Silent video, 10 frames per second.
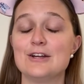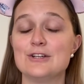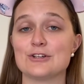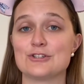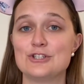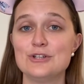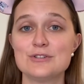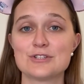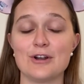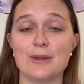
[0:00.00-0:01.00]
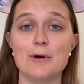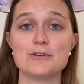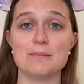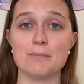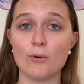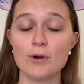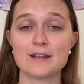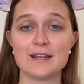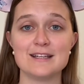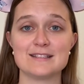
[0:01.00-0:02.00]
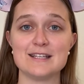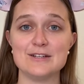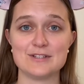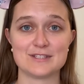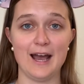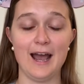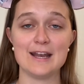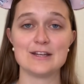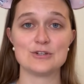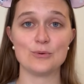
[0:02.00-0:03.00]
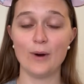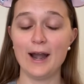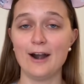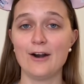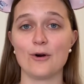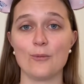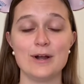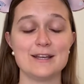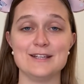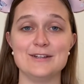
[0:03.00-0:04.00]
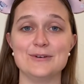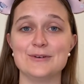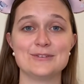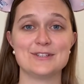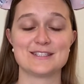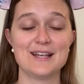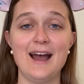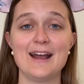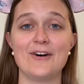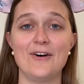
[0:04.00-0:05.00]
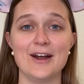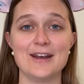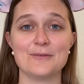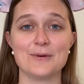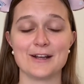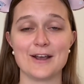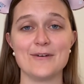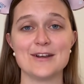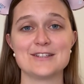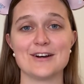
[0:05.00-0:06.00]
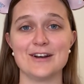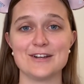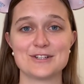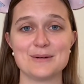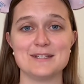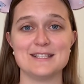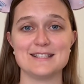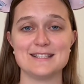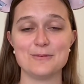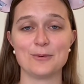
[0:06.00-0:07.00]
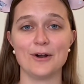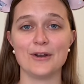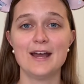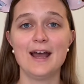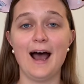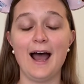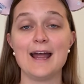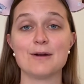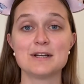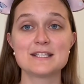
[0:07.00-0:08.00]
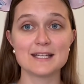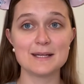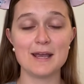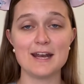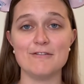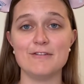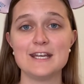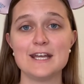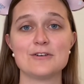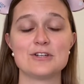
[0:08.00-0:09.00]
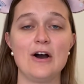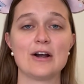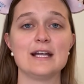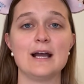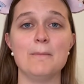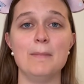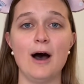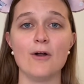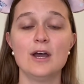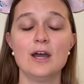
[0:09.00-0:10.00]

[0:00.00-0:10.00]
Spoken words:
your shoes are the most important things that you decide to wear or what you decide on when going on a trip to Disney World. I recently made a video talking about